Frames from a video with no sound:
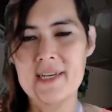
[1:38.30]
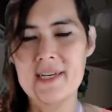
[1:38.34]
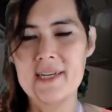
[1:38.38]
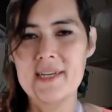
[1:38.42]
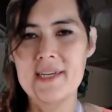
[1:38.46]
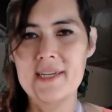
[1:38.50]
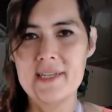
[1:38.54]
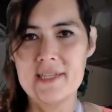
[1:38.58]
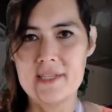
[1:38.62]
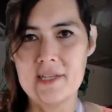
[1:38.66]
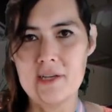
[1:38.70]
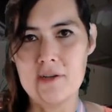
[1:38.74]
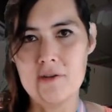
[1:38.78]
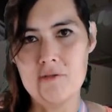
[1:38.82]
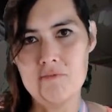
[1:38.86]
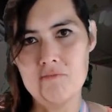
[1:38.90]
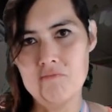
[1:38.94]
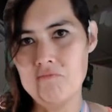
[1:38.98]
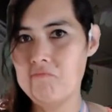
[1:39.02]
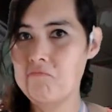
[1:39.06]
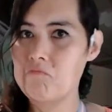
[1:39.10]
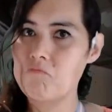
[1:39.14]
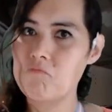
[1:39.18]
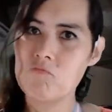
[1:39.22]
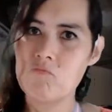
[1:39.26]
So
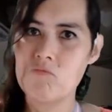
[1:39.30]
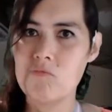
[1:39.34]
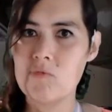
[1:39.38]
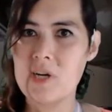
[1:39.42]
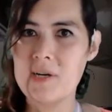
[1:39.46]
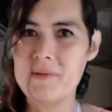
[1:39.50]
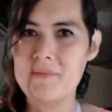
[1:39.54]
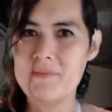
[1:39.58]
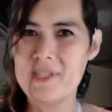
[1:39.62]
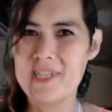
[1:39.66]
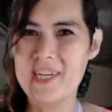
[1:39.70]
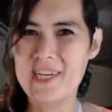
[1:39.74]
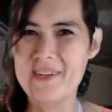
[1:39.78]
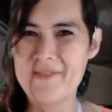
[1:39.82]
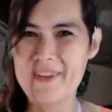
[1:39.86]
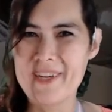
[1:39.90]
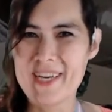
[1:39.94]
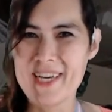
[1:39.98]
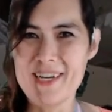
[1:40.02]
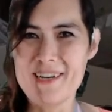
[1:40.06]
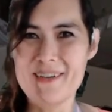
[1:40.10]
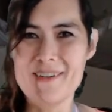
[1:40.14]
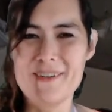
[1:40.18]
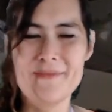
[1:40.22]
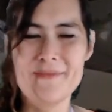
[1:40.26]
come check me out.